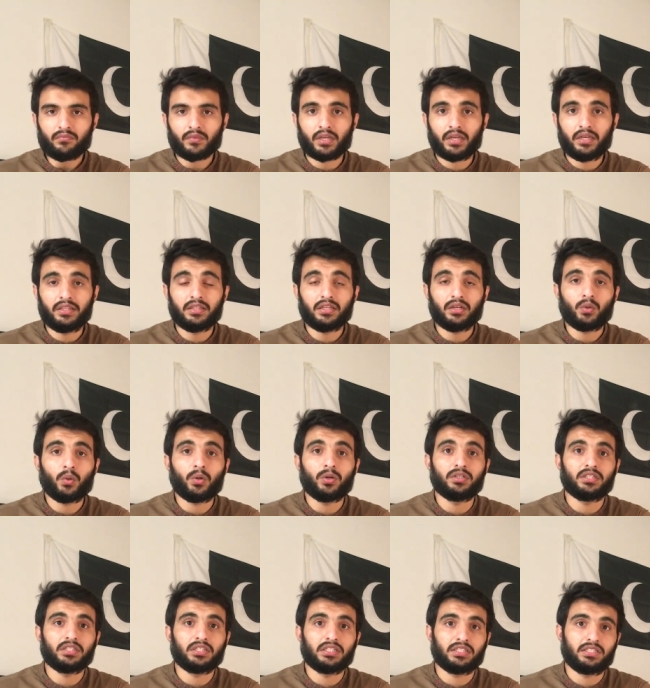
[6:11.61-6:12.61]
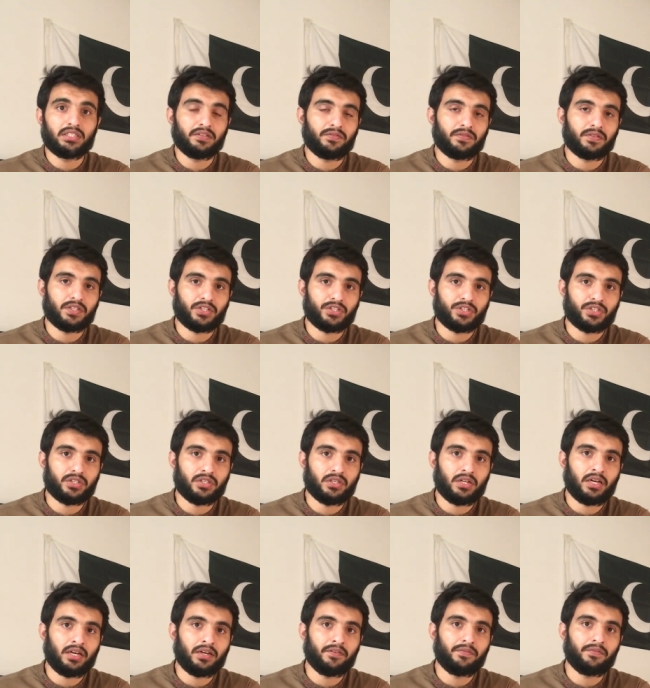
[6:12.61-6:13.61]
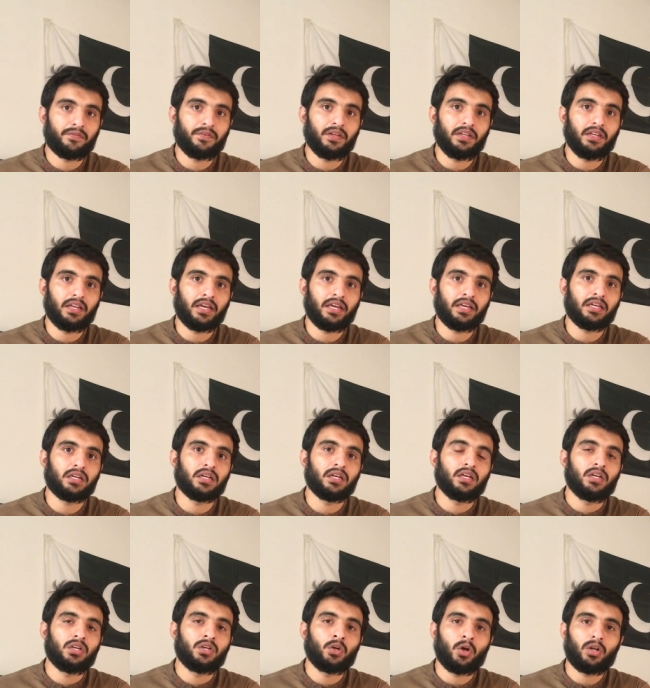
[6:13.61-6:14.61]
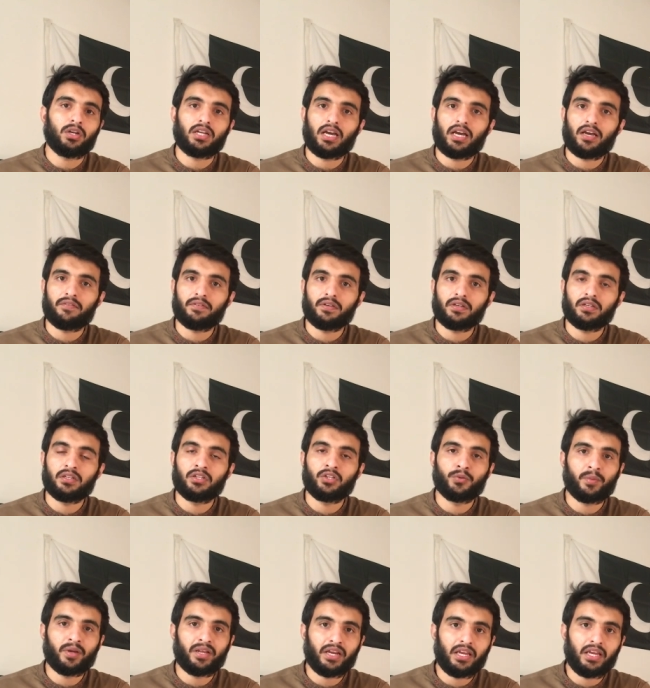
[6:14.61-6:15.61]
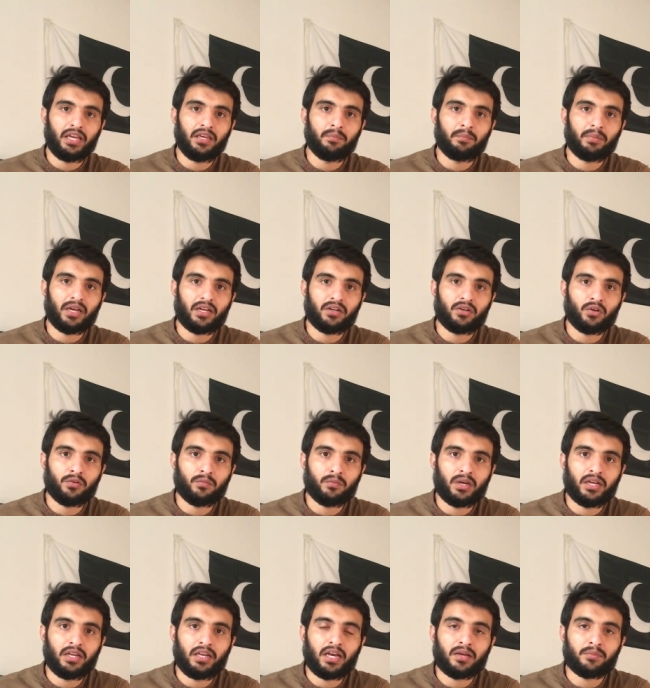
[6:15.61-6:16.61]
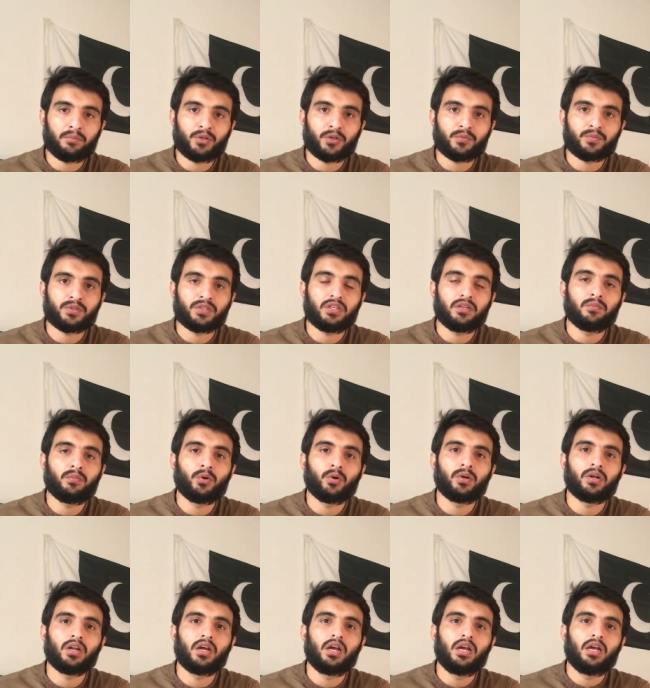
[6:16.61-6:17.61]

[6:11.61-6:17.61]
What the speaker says: In the quantitative section, I feel like not having a numeric keypad on my laptop's keyboard